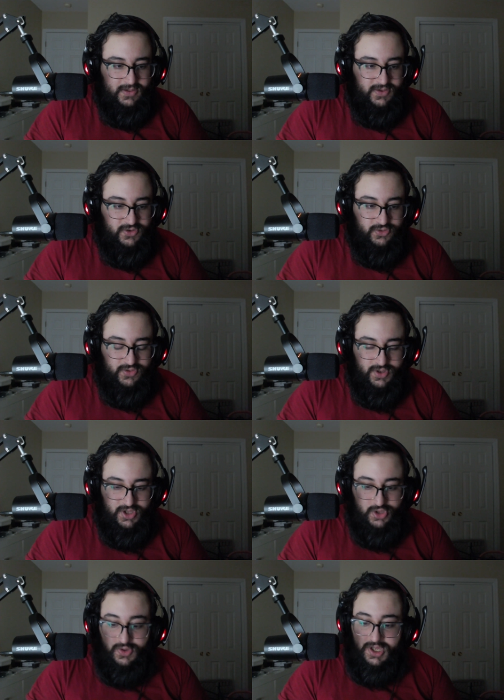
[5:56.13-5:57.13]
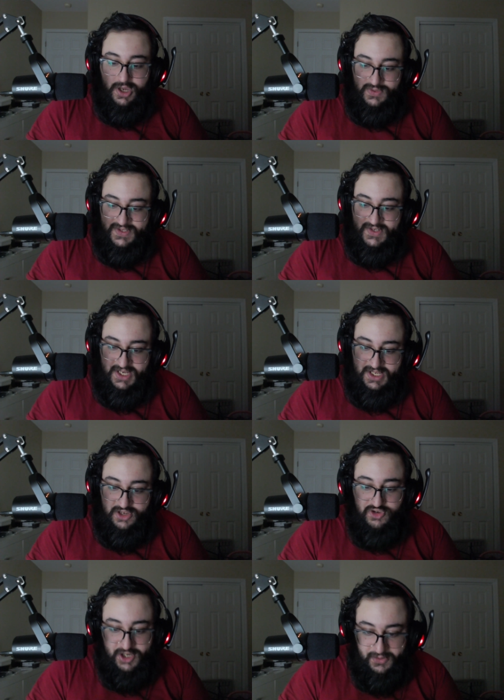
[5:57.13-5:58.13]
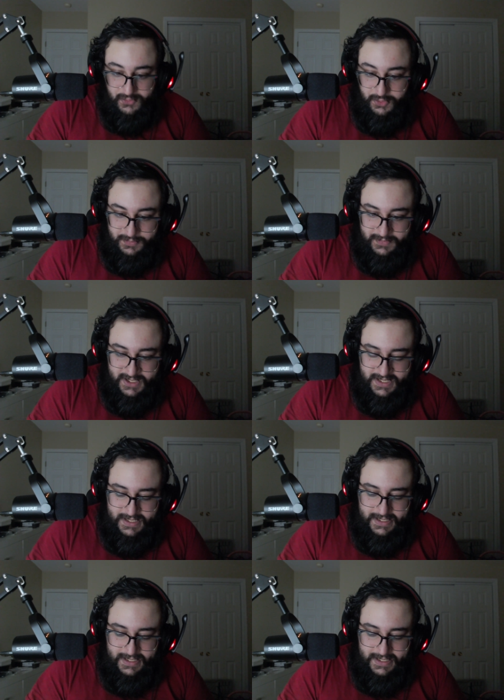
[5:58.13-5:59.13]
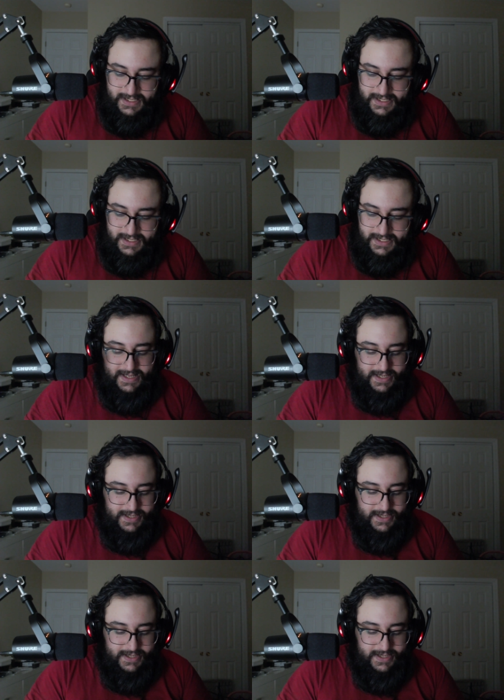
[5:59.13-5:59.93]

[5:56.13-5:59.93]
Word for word: the the Yu Gi Oh scene in general. Uh,